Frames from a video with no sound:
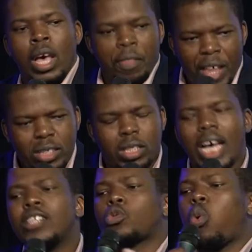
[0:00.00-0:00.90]

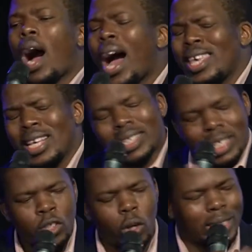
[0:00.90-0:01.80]
That's why
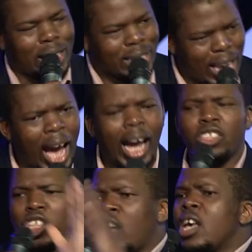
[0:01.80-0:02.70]
izinto zenzeka
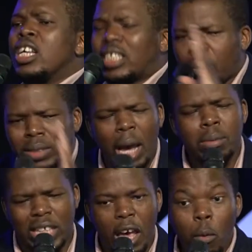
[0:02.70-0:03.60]
kanje, sometimes
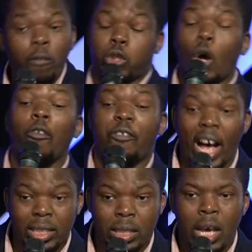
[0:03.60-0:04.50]
they move so fast.